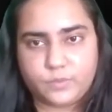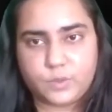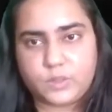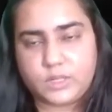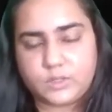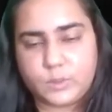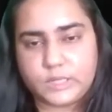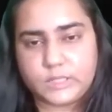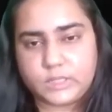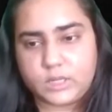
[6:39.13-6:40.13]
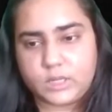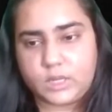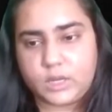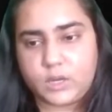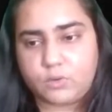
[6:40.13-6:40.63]
So that's why it's
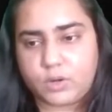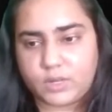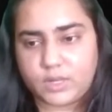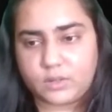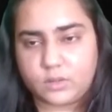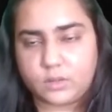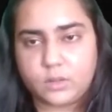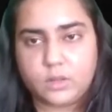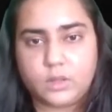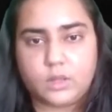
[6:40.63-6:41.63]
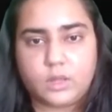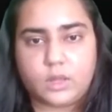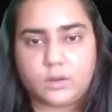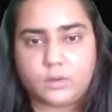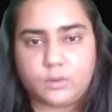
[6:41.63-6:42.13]
a hierarchical
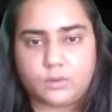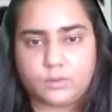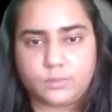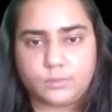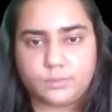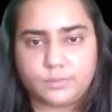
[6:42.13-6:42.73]
algorithm.